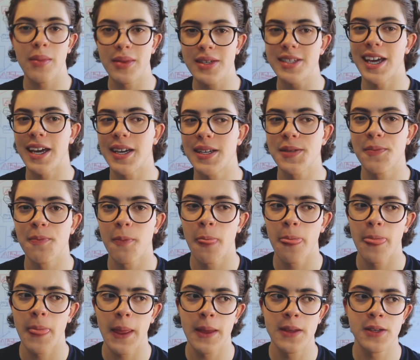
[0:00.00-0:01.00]
mistakes
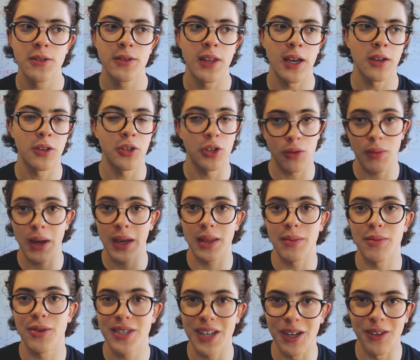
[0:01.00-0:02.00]
so that you don't make
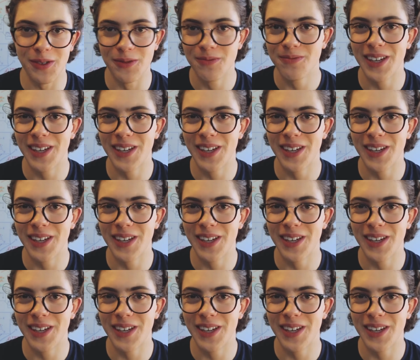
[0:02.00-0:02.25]
them yourself.